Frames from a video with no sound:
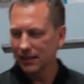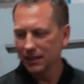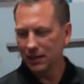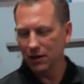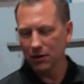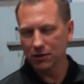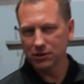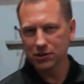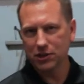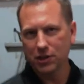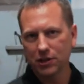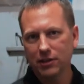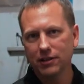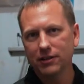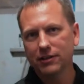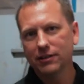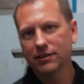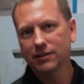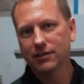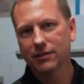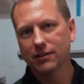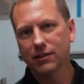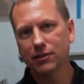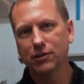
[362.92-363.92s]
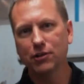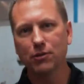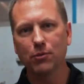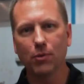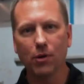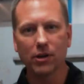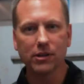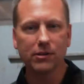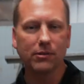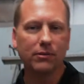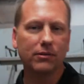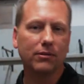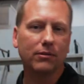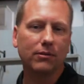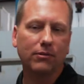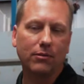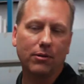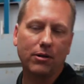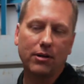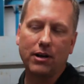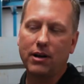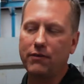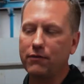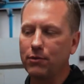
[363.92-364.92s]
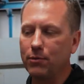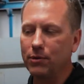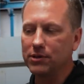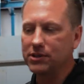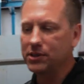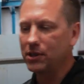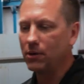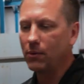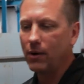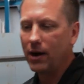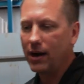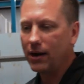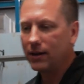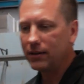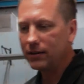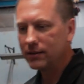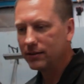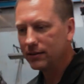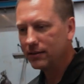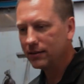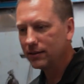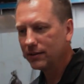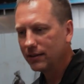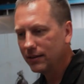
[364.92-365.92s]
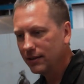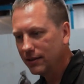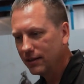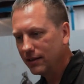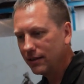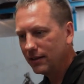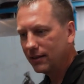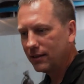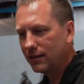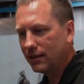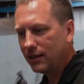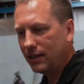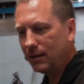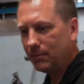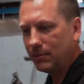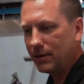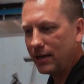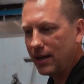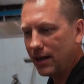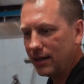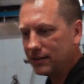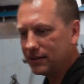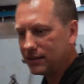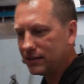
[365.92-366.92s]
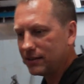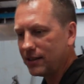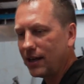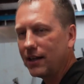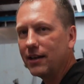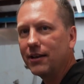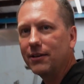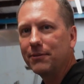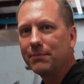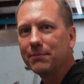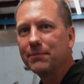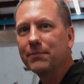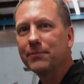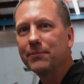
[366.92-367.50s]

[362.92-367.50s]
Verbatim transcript: you know it's good to do one one every once in a while. Keep the guys excited.